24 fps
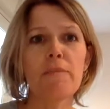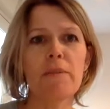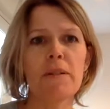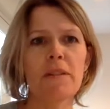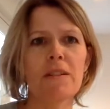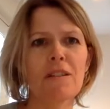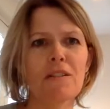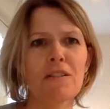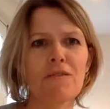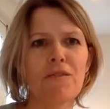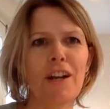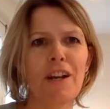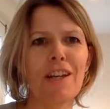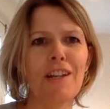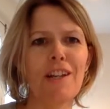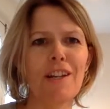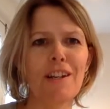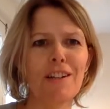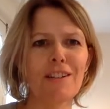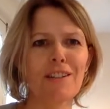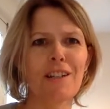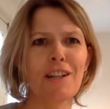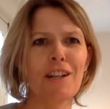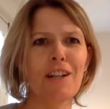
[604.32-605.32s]
business for 8
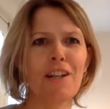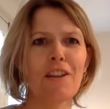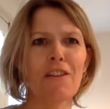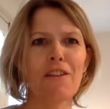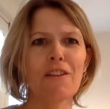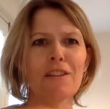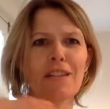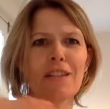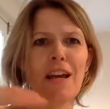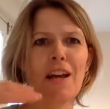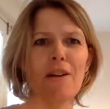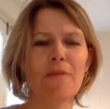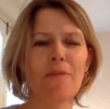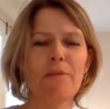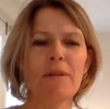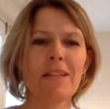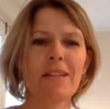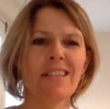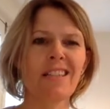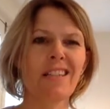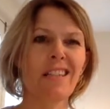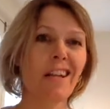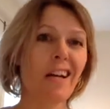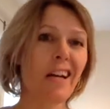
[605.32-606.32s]
years, and I know there's
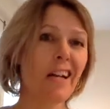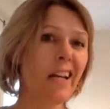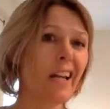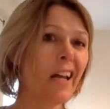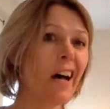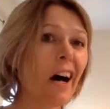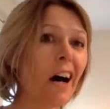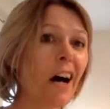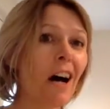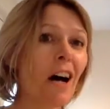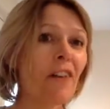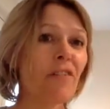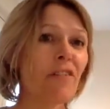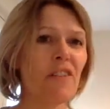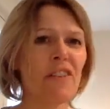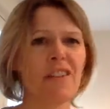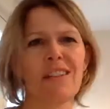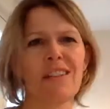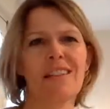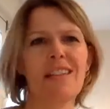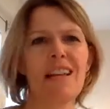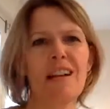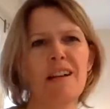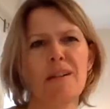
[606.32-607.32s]
therapies that I love and
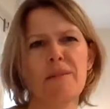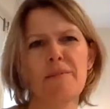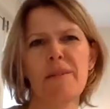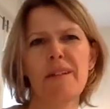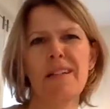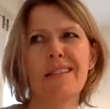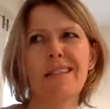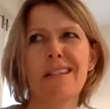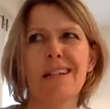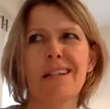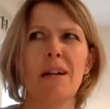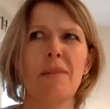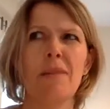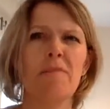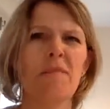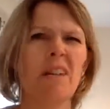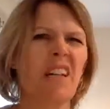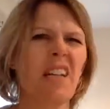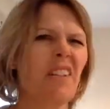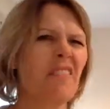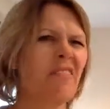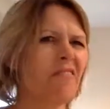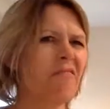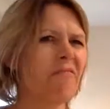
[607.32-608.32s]
there's therapies that I'm
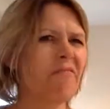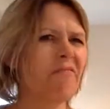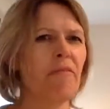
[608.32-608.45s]
kind of,